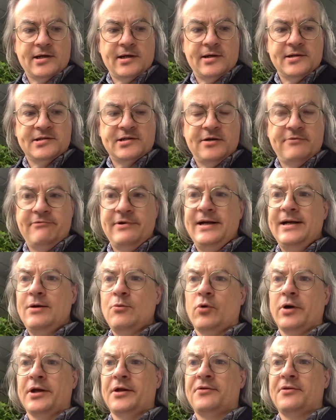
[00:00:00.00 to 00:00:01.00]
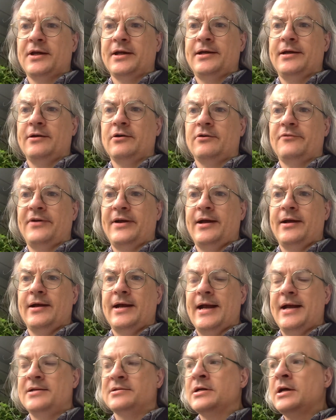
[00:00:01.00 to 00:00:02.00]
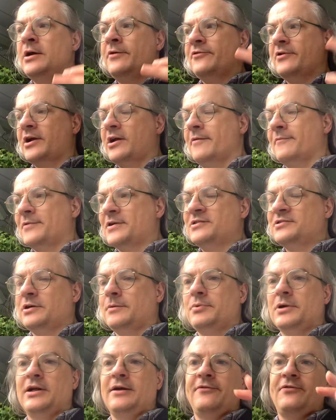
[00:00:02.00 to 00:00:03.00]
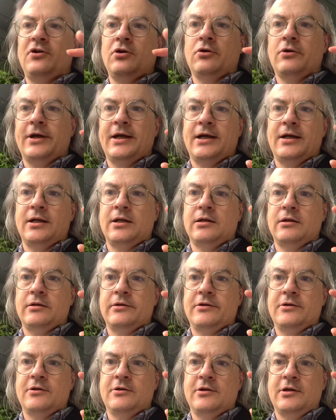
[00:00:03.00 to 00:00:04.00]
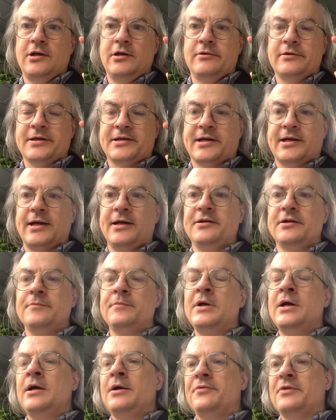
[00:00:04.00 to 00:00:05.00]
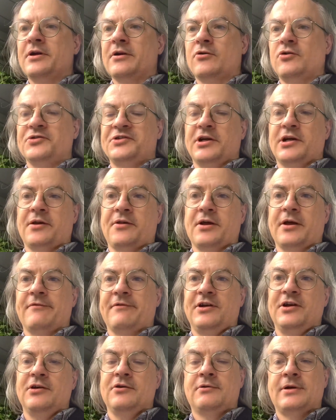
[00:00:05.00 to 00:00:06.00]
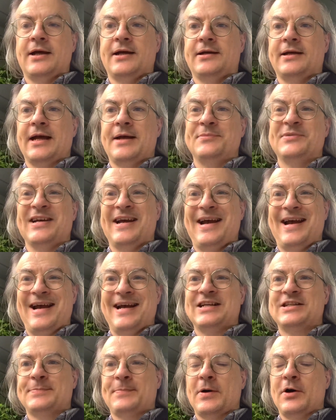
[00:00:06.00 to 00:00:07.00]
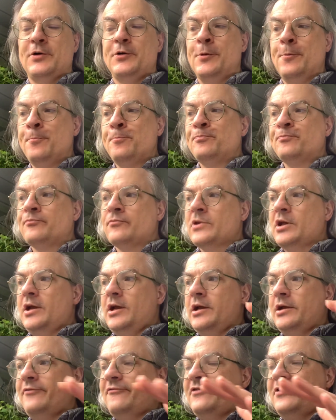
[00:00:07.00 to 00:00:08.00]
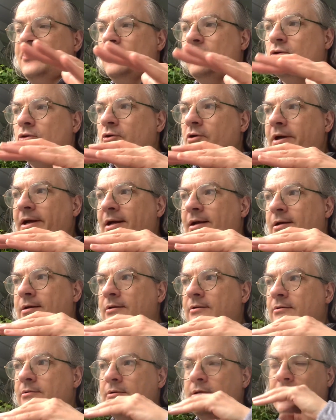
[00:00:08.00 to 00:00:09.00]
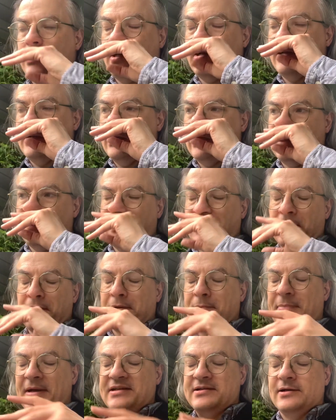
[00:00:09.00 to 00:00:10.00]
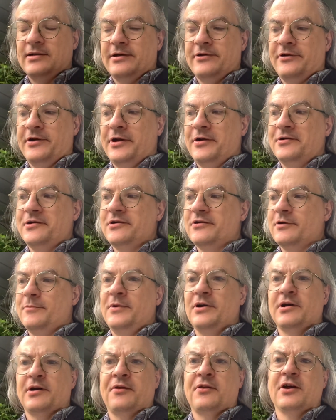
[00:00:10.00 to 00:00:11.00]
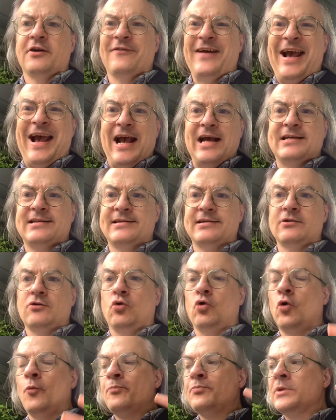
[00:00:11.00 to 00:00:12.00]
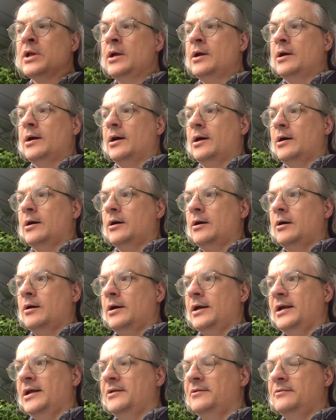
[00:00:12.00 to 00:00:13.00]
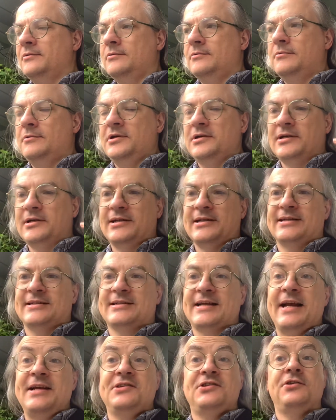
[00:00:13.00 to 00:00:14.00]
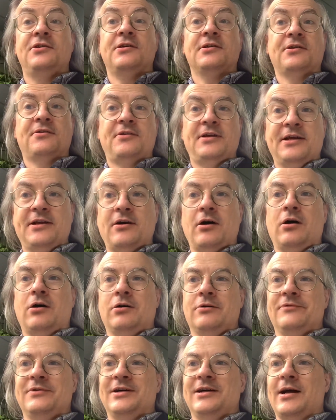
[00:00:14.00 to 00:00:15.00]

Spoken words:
So really what you're thinking of here is, for example, if you're in the United Kingdom, then of course you're going to think of UK Games Expo. If you're in in Europe, you're going to think of Essen, or in the United States, you're going to think of